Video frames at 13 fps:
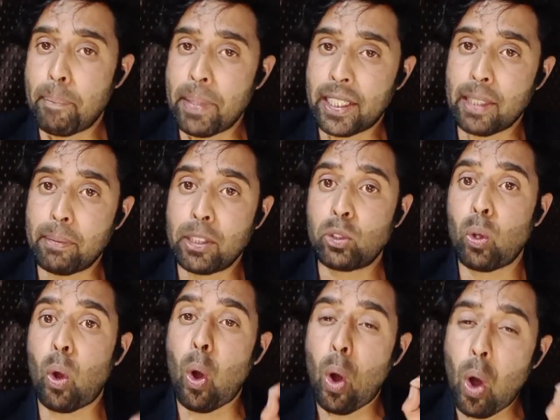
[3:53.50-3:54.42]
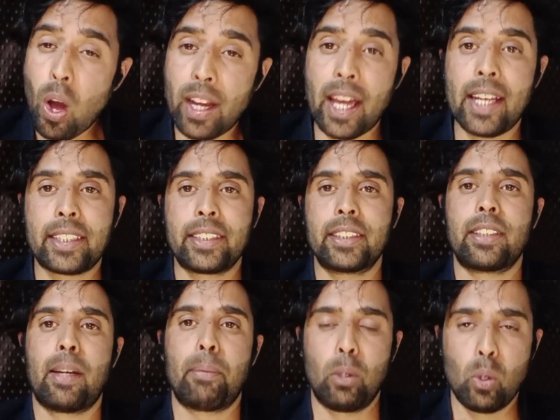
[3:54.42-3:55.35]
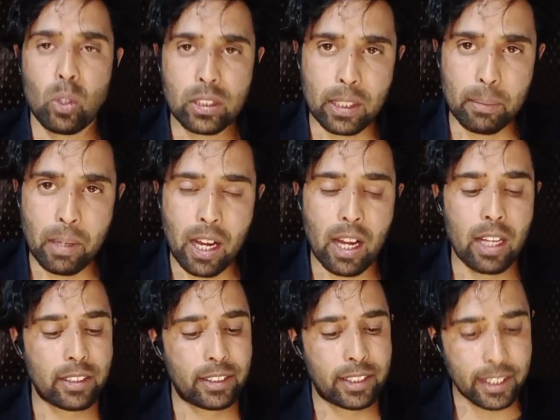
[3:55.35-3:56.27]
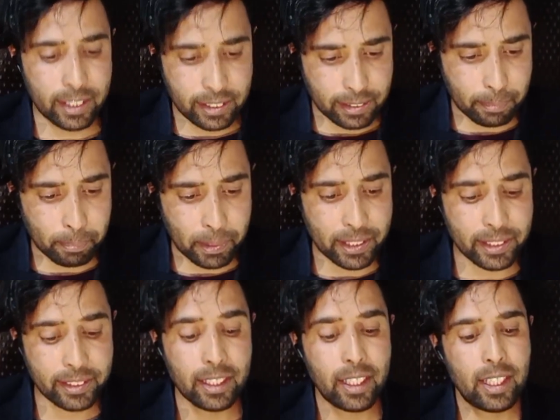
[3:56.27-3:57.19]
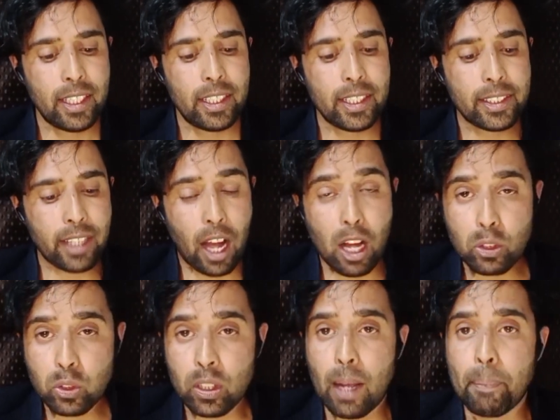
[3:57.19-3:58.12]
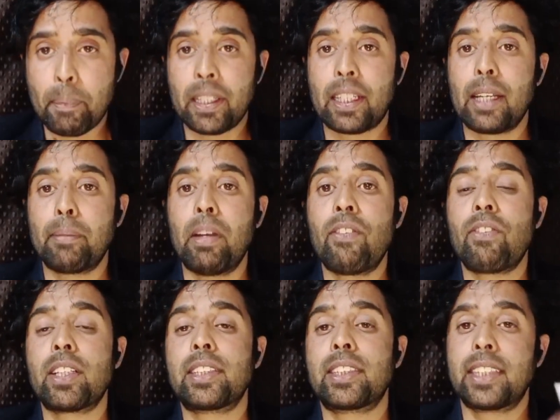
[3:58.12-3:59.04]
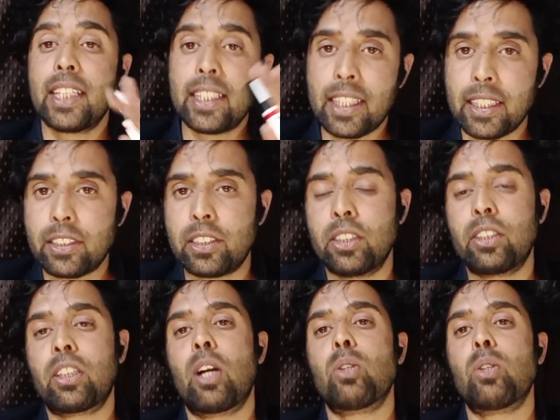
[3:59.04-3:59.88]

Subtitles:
applicable to all elections of Lok Sabha, state assemblies. It's also applicable for state legislative